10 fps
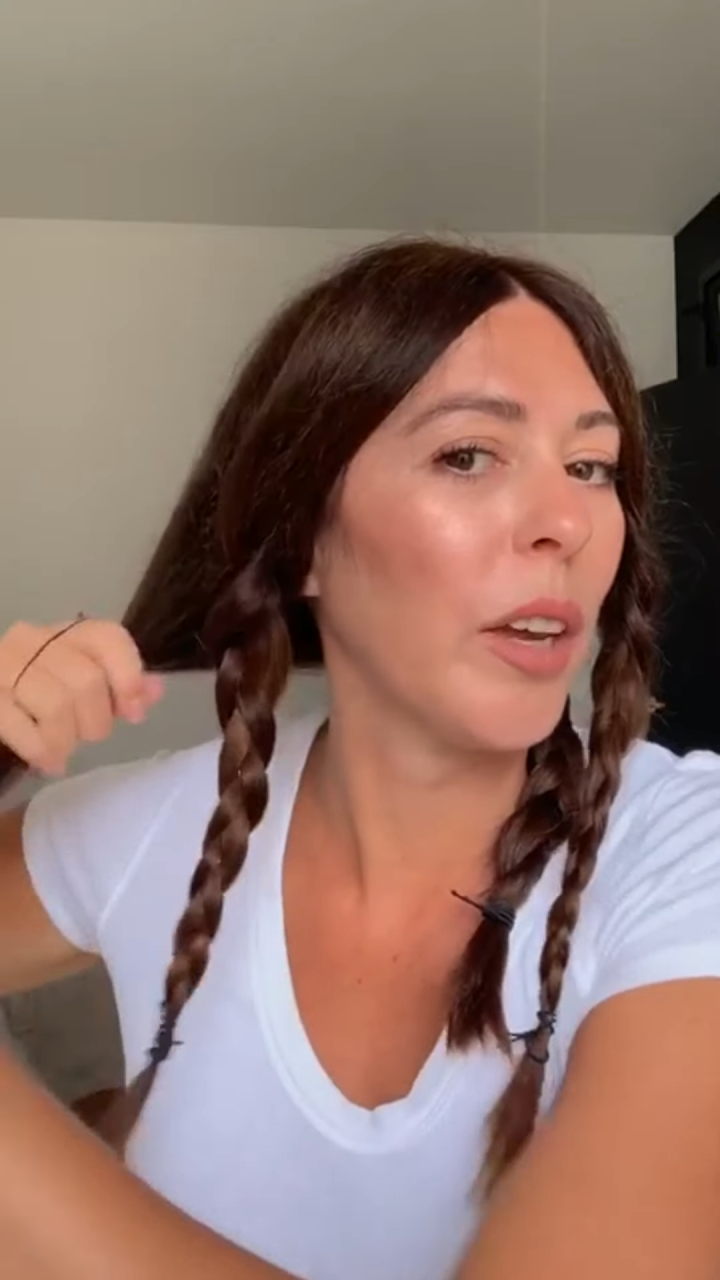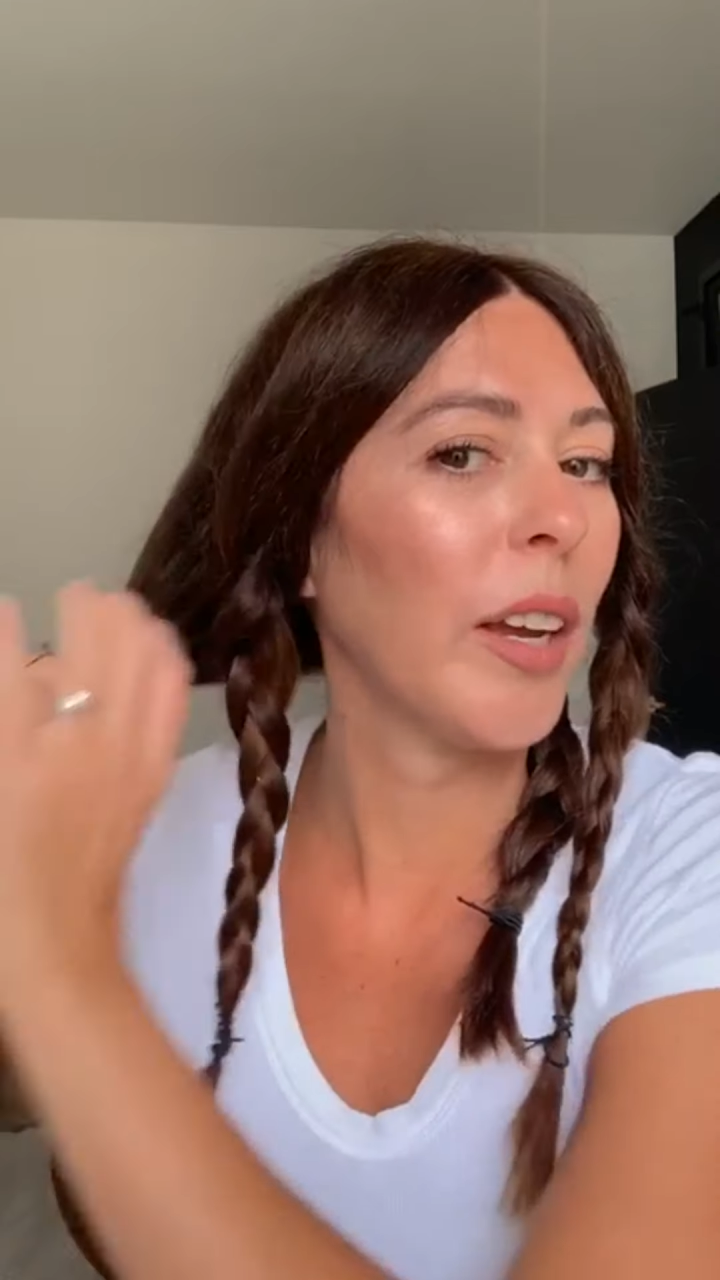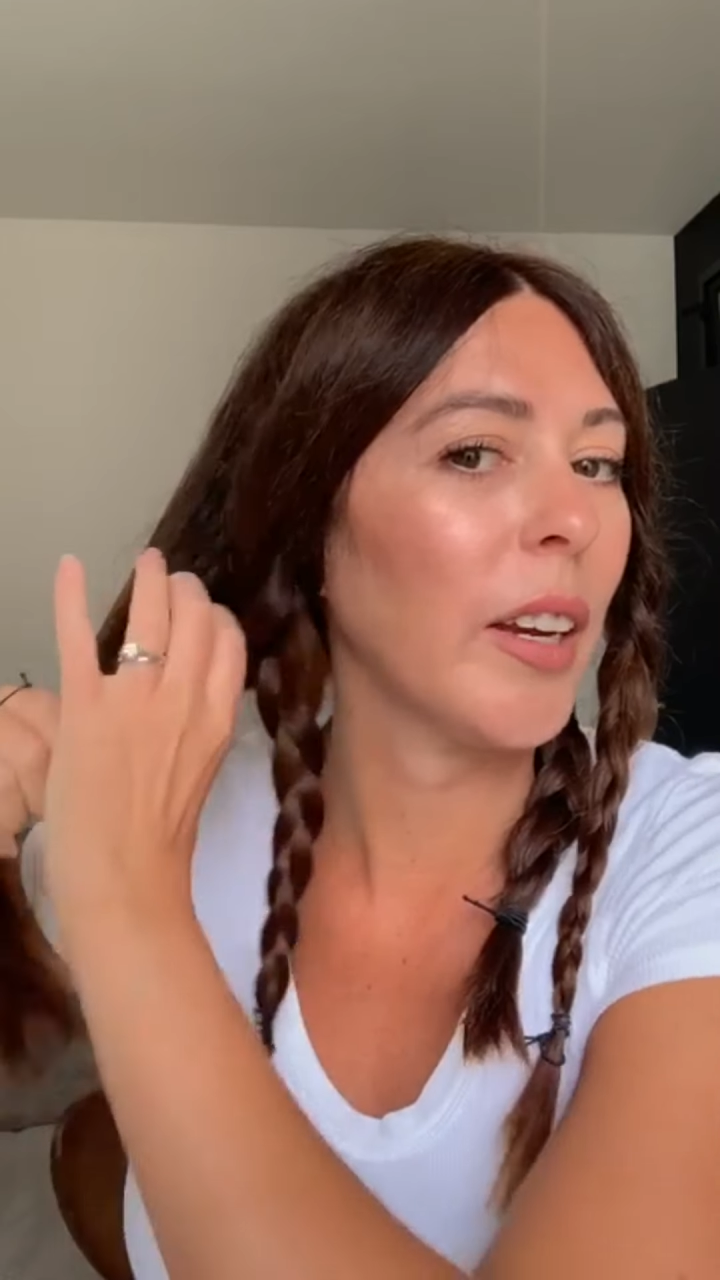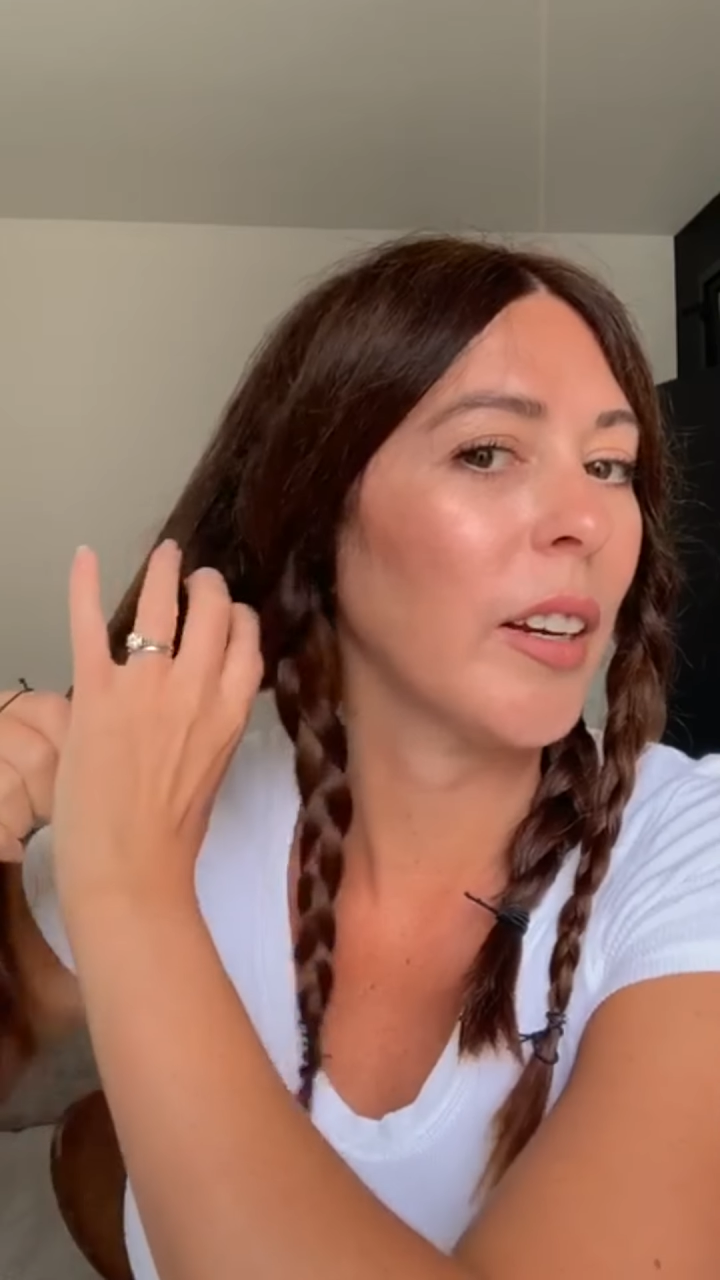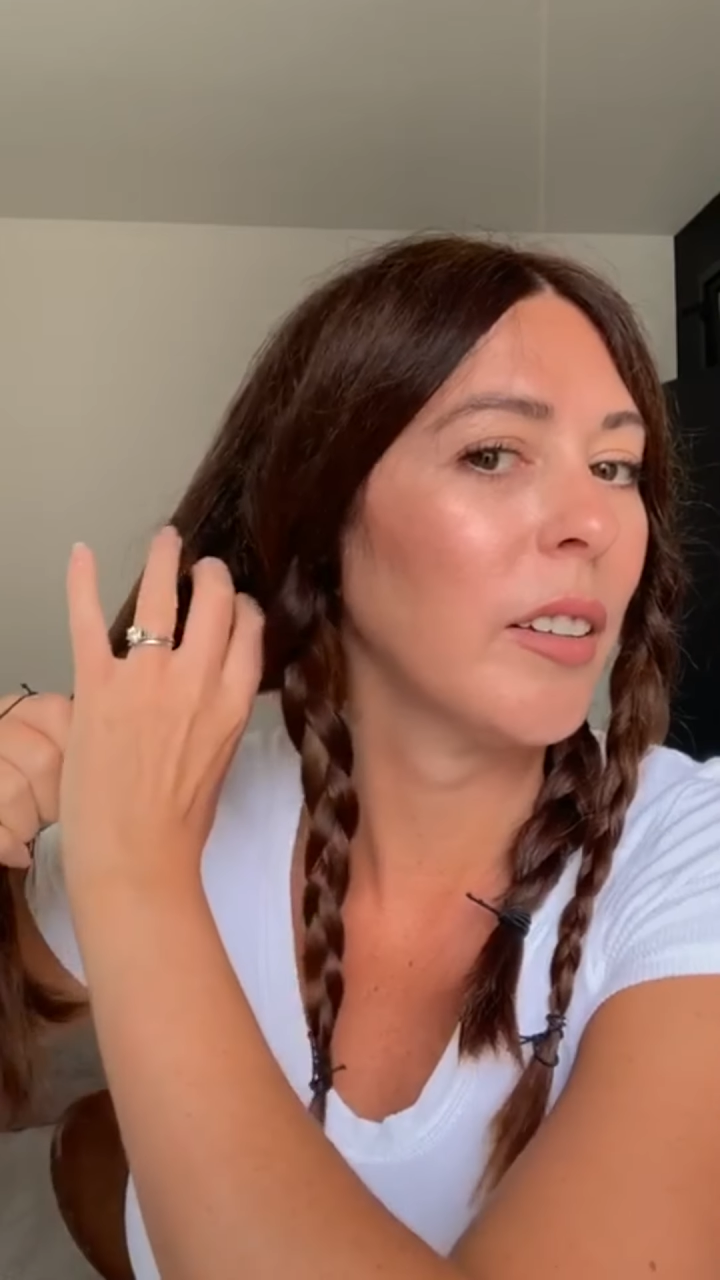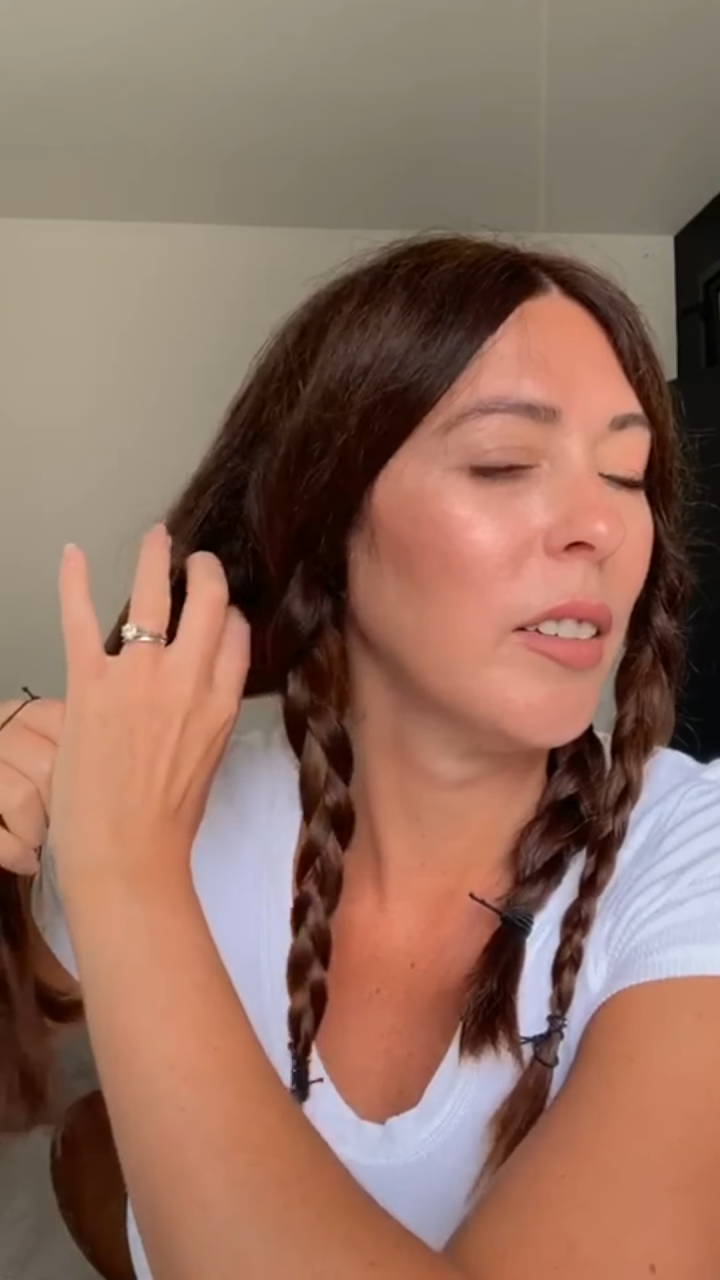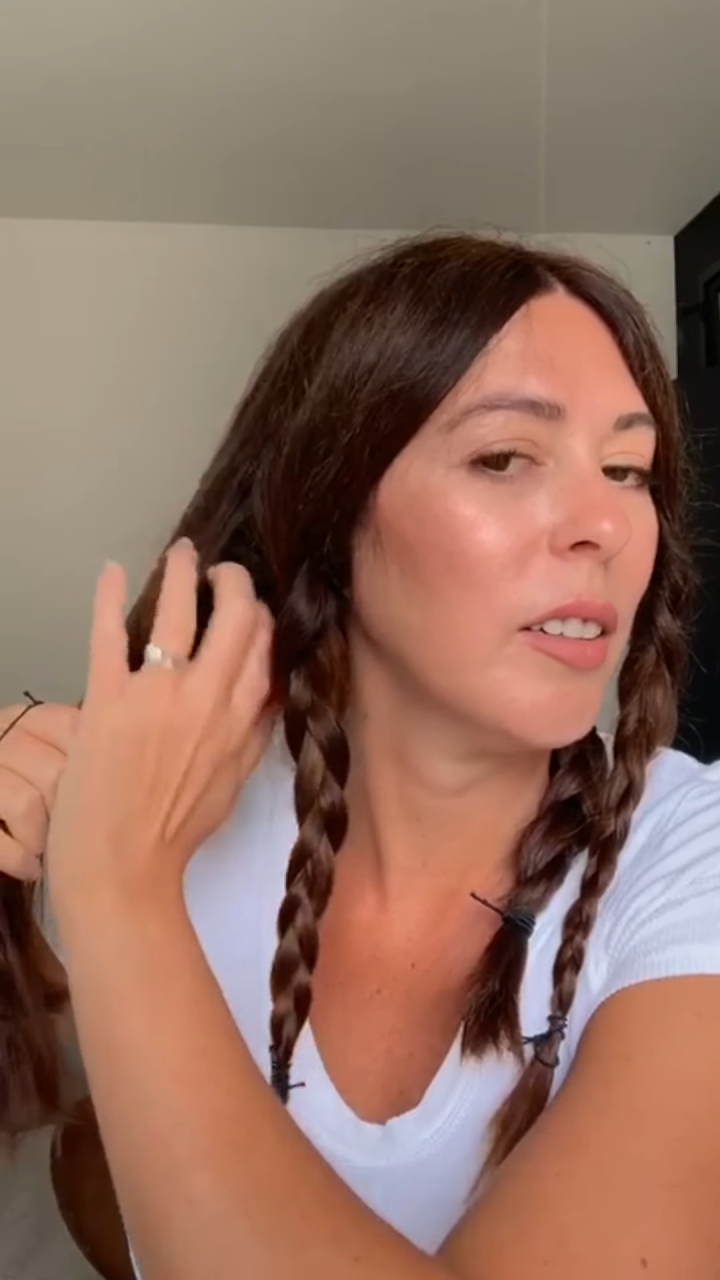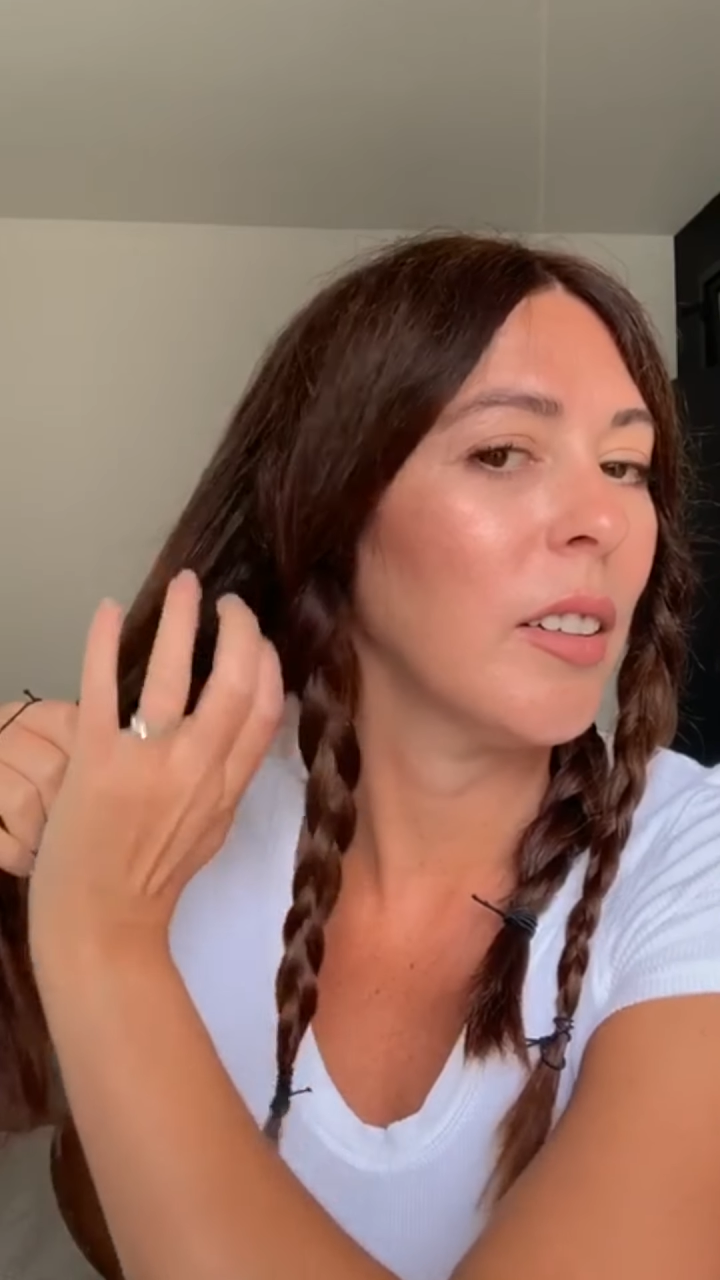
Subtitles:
hair in,